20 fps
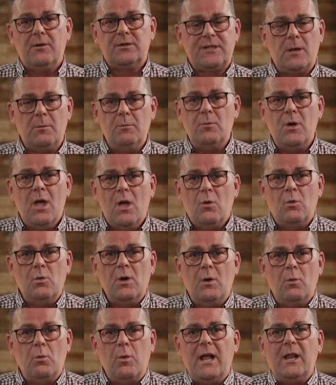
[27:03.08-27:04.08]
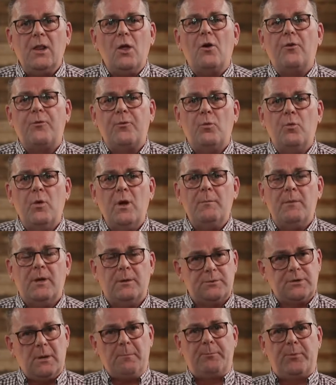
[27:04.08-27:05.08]
some well-off
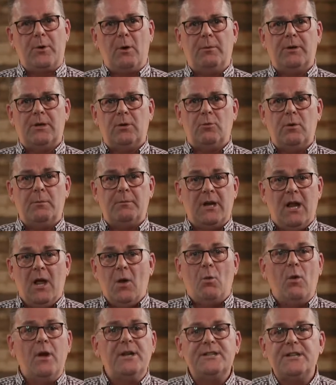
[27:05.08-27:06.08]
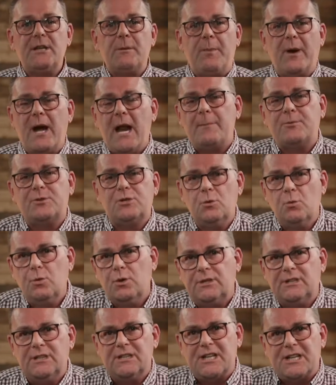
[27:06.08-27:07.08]
women, some prominent women, ones that perhaps you
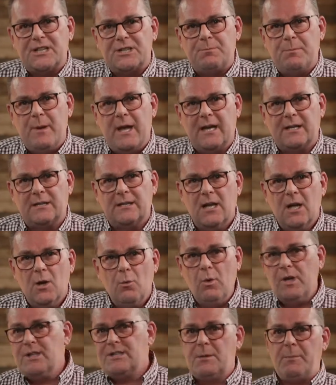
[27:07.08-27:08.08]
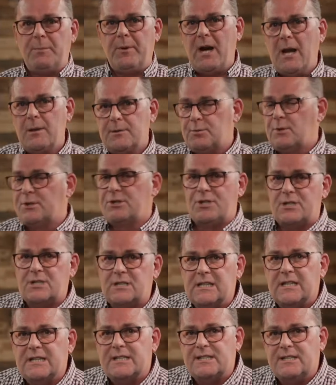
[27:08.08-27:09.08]
wouldn't expect, ones that perhaps were
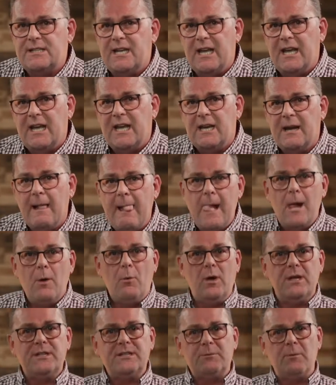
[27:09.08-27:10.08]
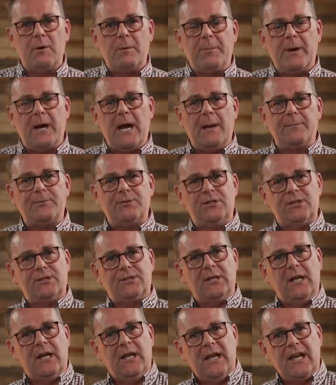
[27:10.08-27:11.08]
just listening in, ones that were perhaps
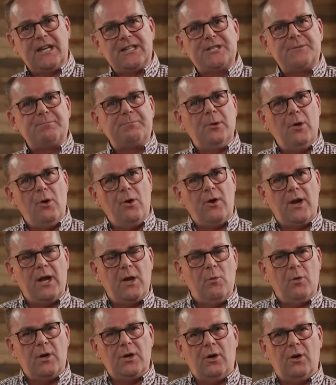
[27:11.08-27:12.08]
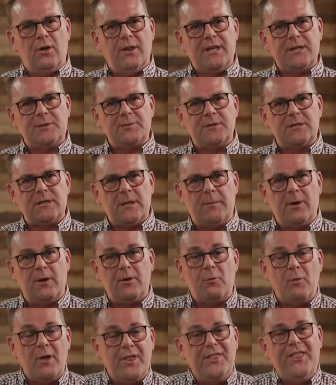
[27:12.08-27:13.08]
just exploring what all this was
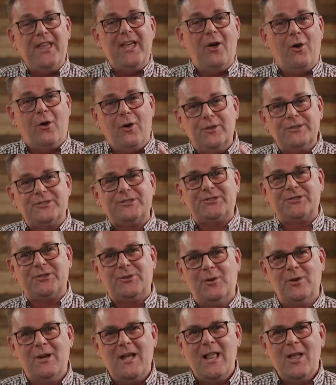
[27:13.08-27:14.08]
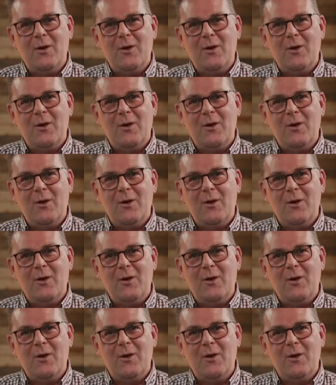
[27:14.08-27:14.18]
about. Well, they also